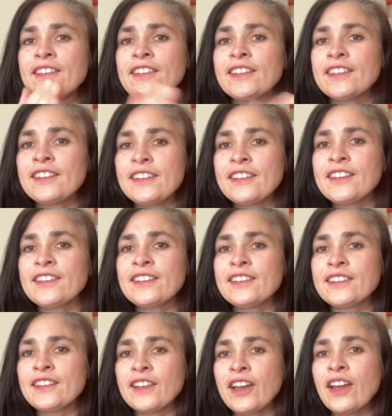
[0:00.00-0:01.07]

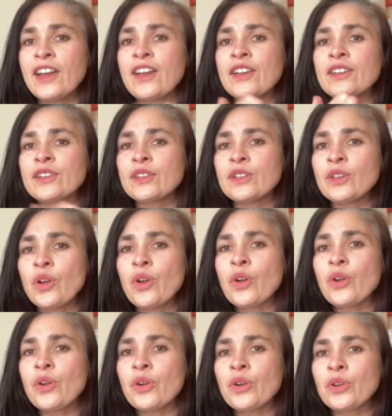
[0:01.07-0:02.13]
ding dang
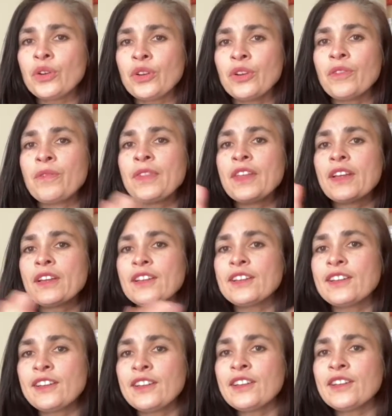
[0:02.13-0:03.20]
dong,
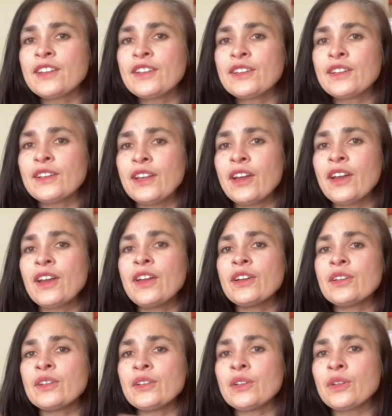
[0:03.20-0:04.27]
ding
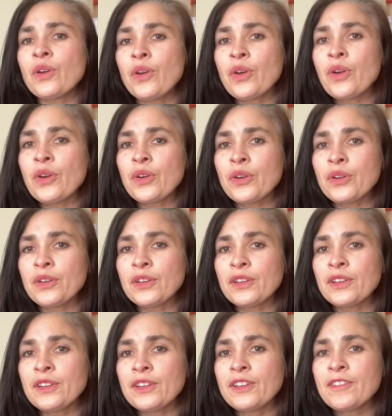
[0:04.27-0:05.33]
dang
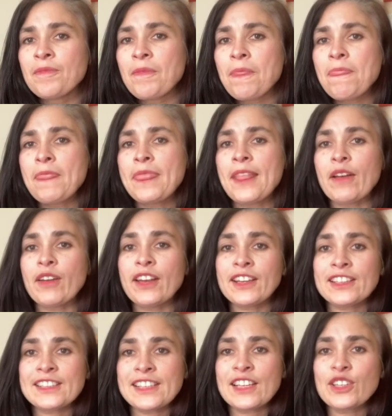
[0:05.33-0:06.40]
dong. Now, like
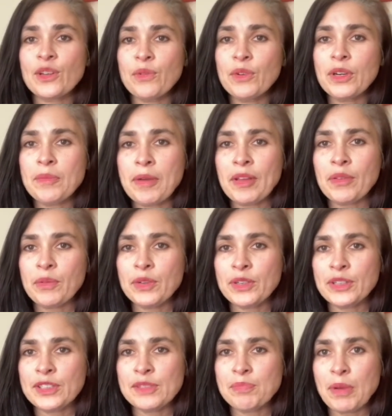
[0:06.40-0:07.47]
I said, don't worry about the
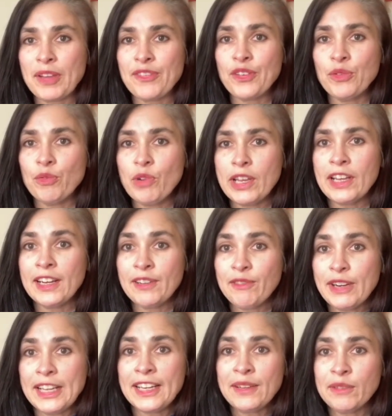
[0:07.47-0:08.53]
words, but if you really,
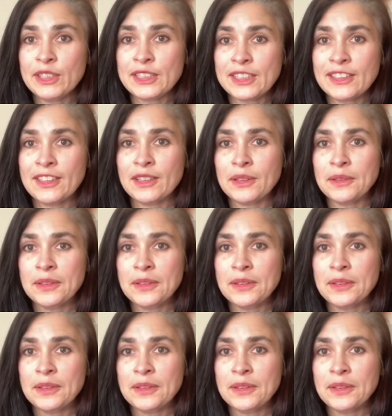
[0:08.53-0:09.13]
really want to know,